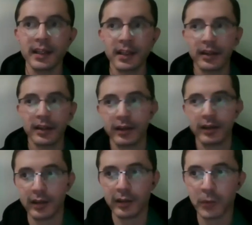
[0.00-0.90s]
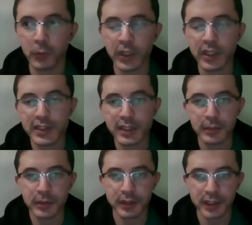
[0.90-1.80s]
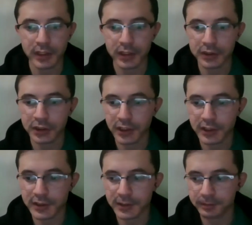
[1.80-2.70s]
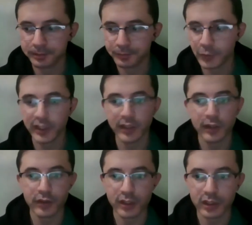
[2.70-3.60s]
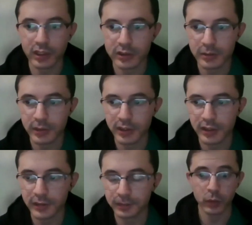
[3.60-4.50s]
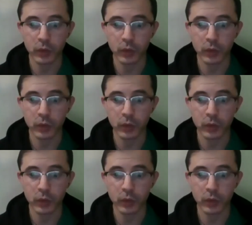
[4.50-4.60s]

When we examined the chest, we did a thoracotomy.